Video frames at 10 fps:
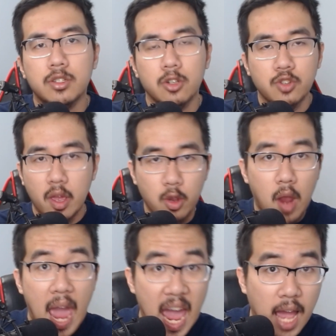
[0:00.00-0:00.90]
search your
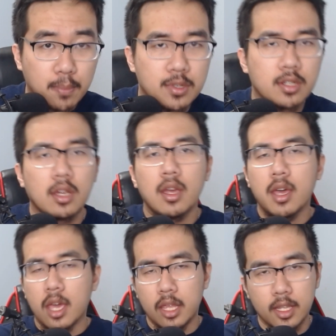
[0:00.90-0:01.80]
apps,
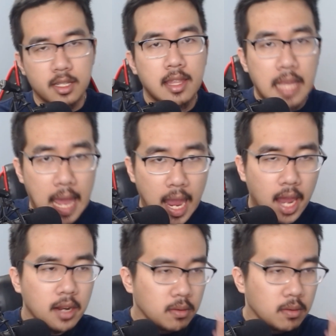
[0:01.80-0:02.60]
this and that.